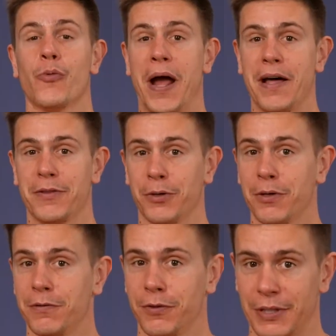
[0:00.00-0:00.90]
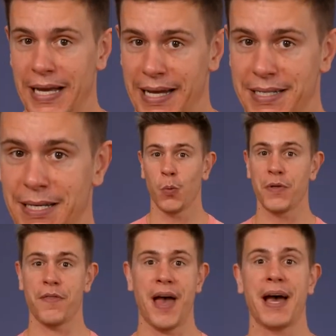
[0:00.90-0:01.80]
rather forget.
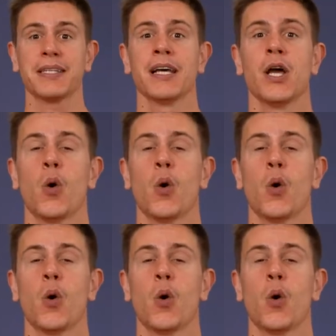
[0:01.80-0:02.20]
With that,